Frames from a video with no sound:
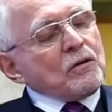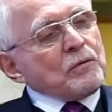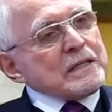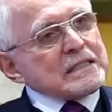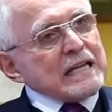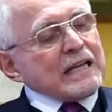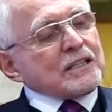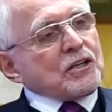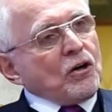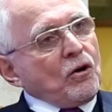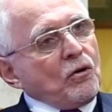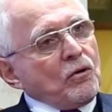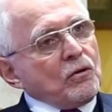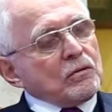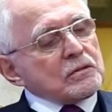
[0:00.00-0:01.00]
We set
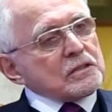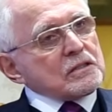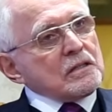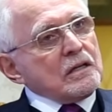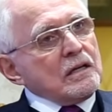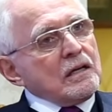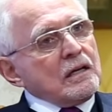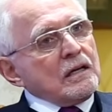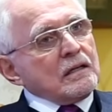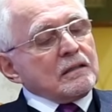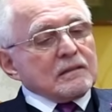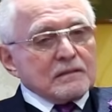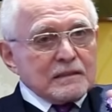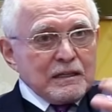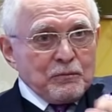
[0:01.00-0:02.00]
goals
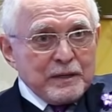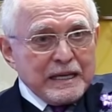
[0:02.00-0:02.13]
that